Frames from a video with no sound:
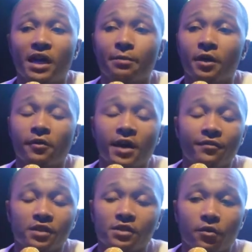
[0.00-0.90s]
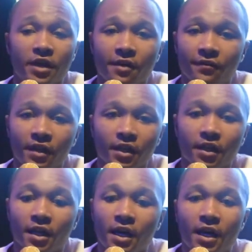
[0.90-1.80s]
I've been crafting so
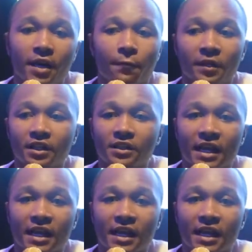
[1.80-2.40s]
heavy and really,